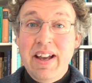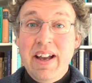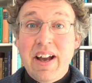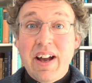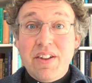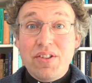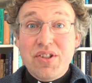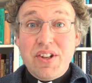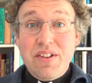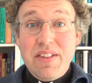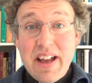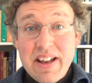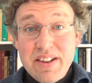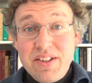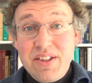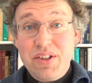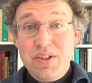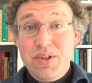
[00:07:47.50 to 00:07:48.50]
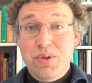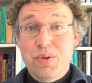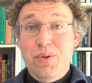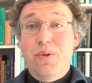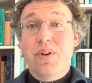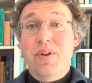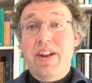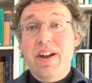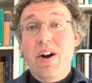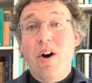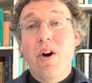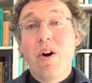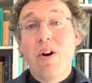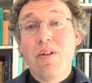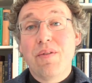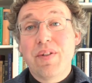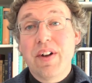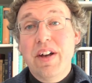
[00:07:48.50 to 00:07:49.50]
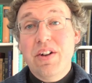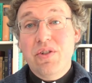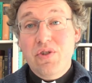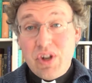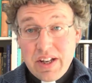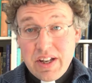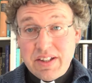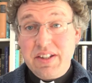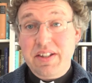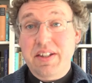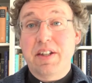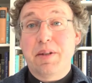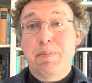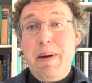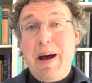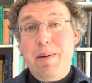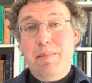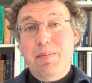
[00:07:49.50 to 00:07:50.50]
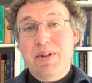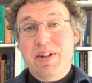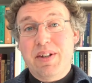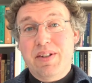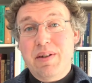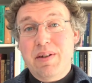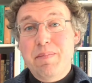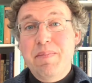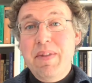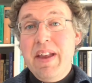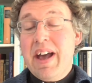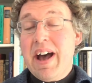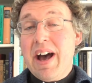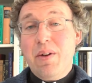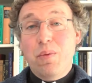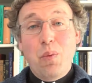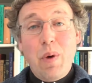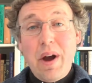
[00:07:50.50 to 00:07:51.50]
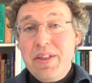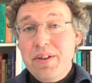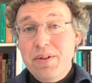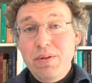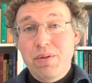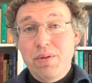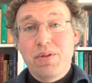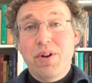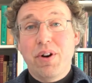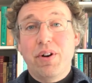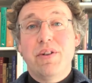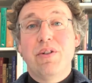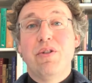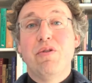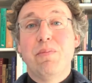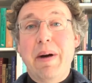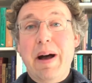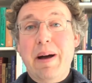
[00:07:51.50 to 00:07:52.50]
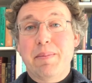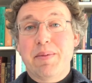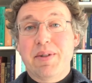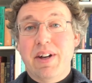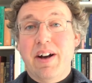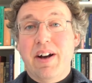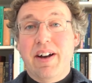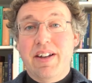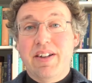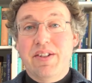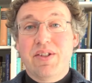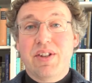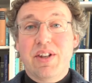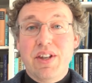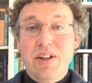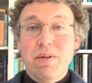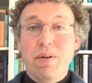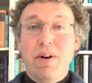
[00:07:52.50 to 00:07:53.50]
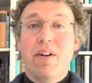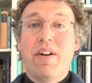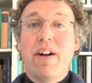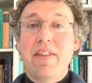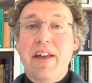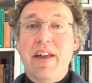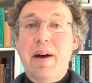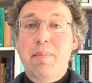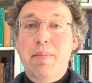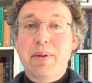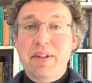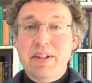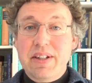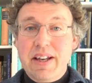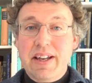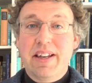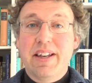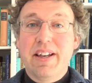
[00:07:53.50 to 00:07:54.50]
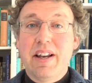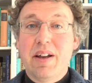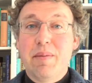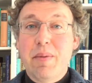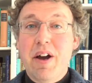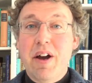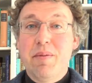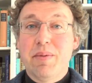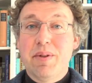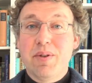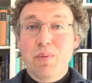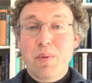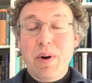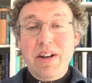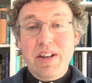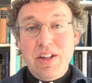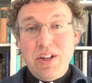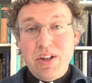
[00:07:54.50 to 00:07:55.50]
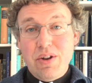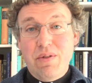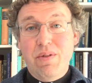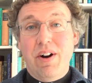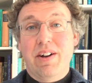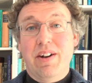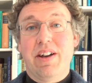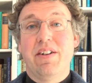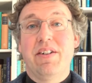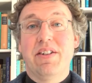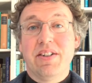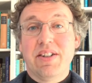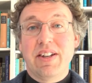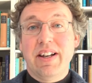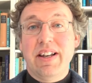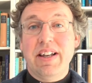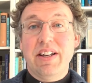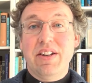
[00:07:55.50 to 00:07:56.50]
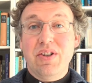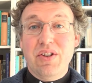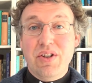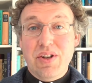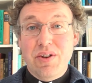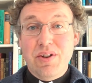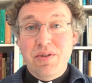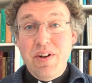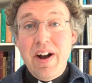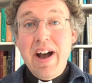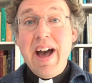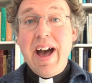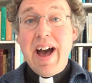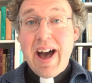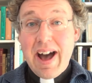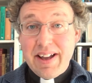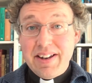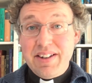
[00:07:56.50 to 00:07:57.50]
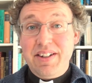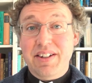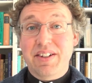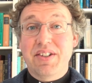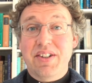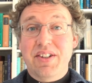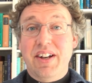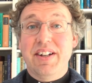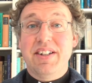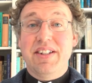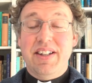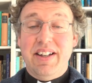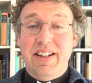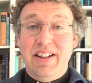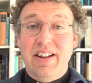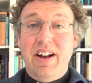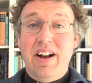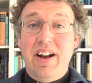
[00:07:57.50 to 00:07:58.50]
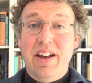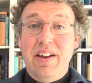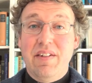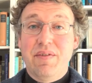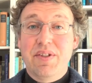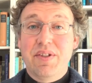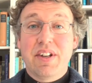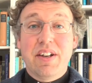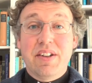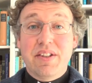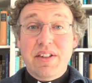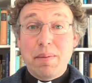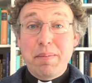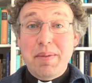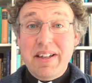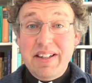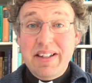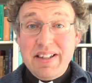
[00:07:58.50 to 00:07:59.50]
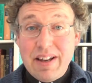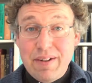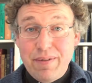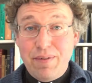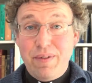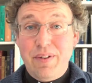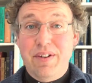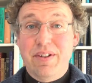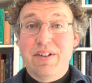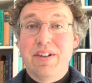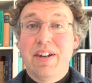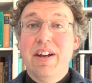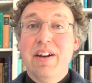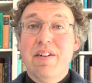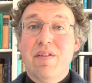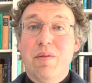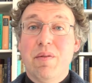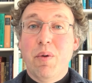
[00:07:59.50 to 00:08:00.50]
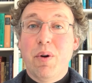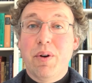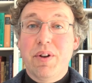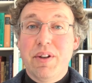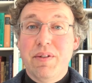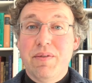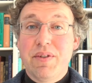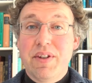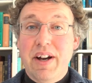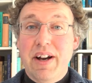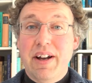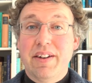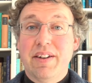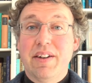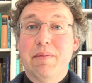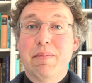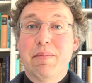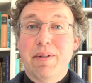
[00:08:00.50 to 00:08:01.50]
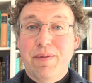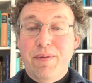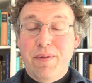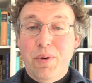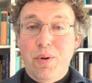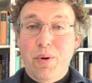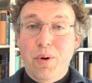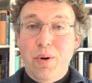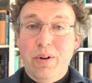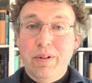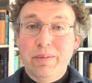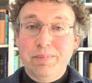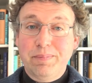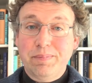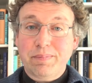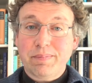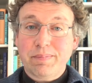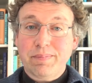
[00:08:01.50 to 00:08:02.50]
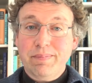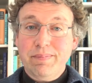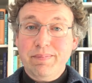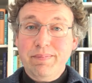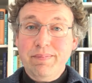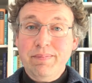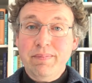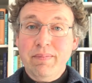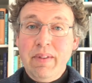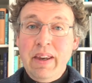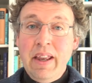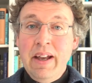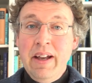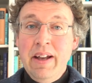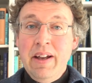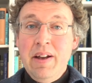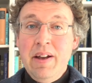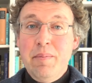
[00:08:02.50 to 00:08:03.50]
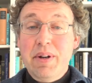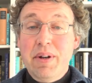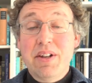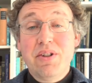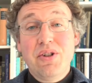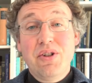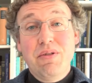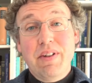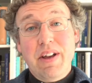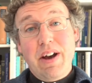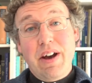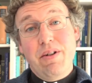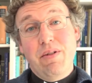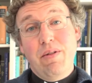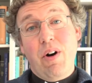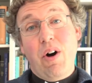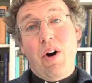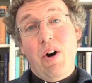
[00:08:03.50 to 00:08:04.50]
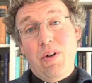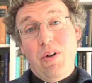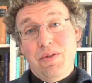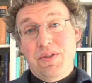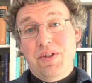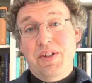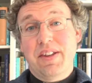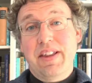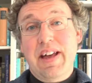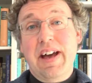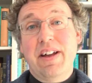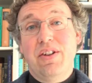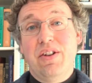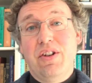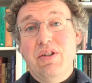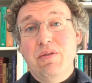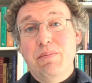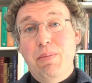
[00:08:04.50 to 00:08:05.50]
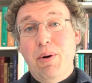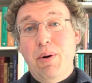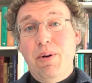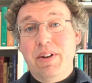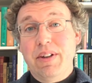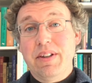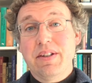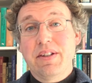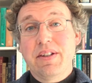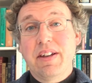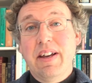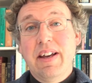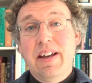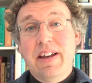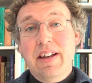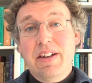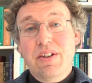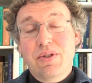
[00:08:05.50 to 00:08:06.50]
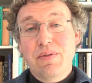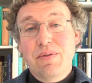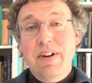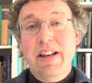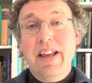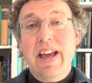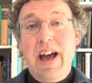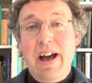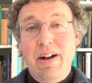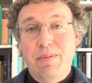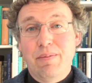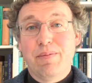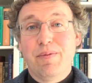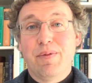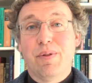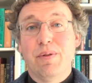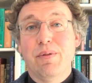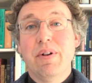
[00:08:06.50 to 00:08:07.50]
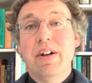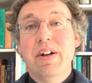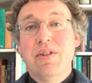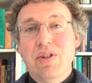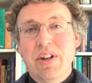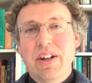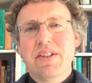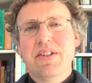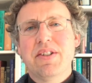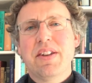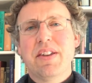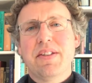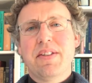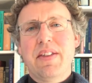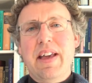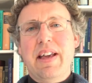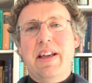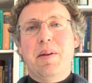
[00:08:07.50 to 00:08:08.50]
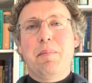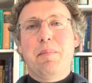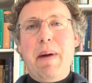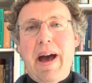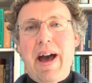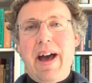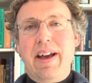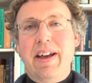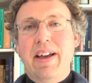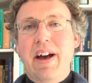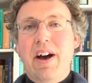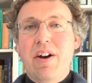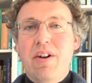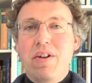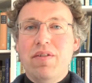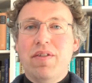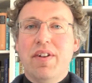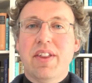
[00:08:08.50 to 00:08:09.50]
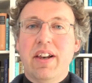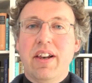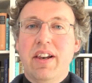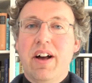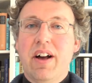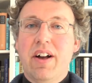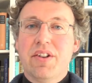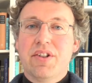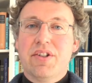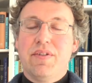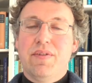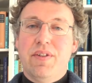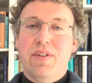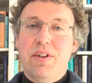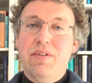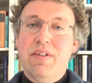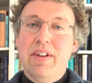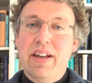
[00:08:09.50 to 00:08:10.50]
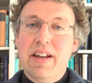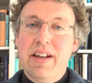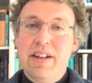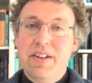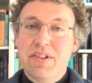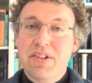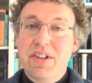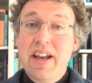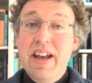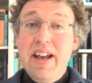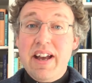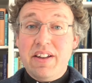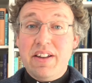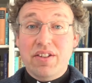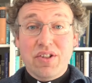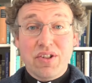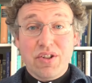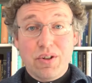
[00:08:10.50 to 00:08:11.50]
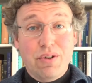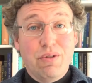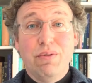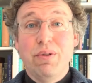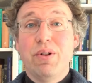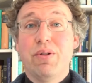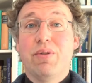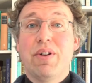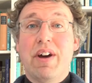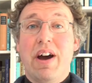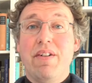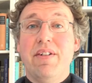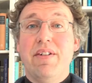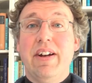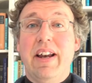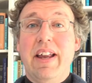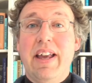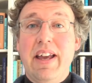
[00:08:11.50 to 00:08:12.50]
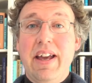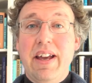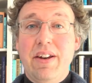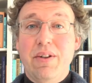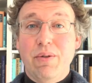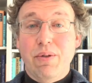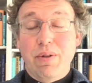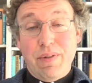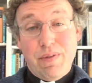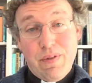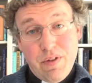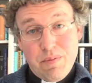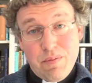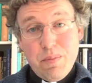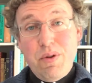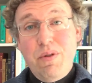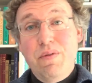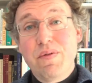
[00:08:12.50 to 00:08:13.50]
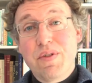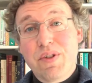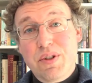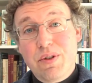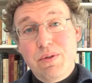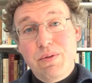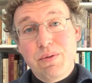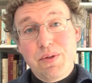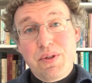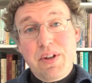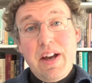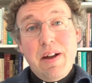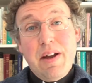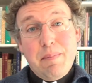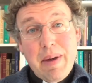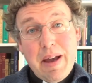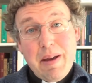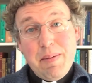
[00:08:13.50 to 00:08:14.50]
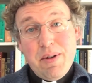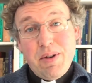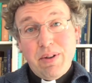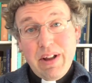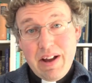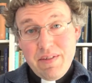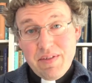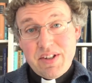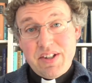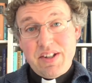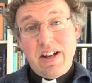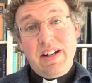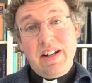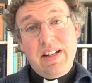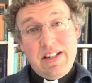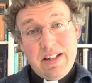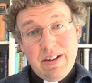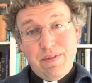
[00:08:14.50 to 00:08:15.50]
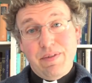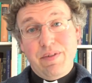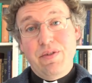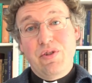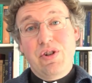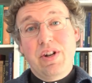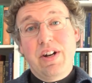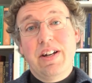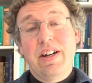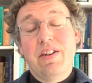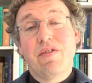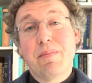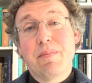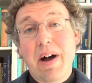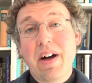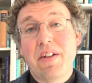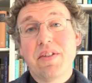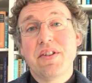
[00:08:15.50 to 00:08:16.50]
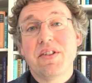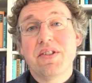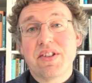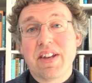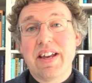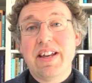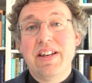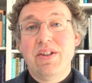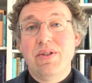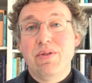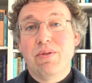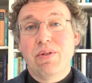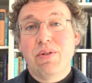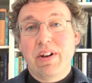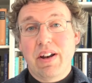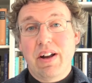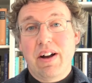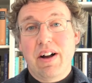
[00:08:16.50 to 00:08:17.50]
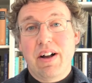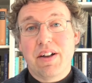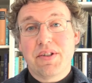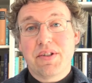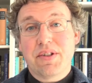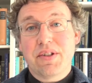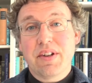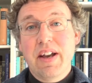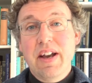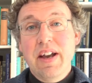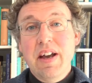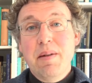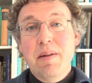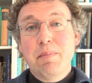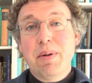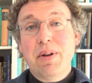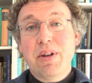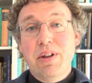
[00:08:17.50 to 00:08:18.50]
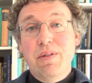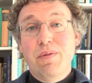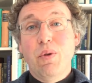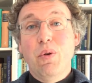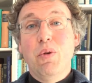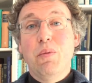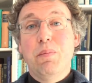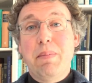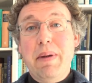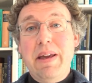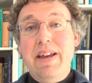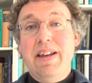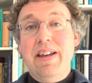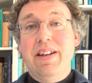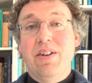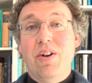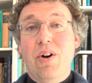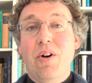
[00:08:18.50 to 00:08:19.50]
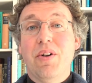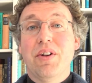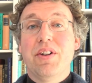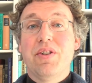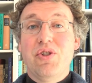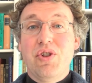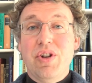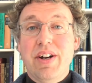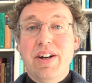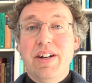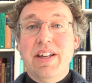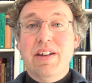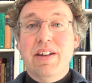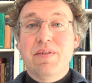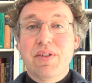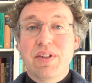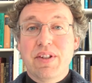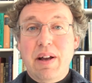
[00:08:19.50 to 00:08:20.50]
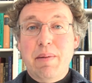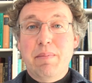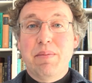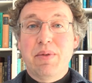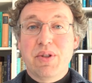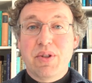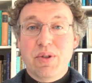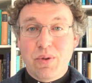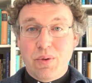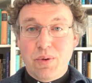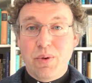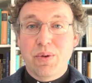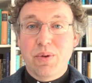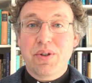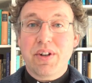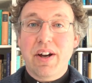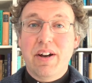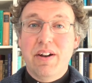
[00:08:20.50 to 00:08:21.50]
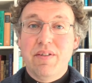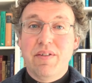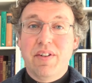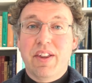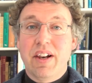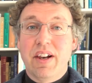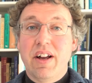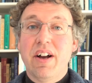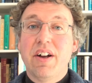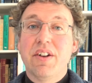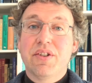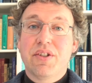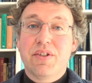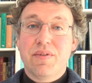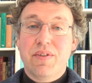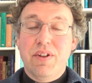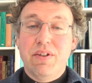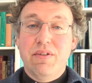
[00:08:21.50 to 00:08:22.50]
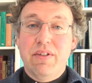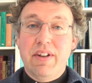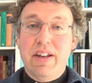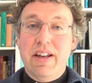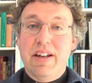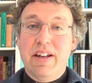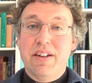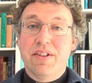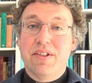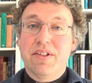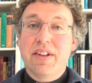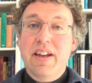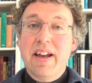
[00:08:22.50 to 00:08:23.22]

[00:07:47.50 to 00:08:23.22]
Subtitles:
And so that's the story of Jesus' baptism. And whether or not you're baptised, you are at that particular moment when you are going to lead new and exciting lives, something different from you've done before. But as you go on to that new point, it's really helpful just to think back over the last few years in the school you're currently in, or if you've moved schools, maybe you'll have a slightly different journey from others in your class. But you've all been on a journey of some sort over the last few years.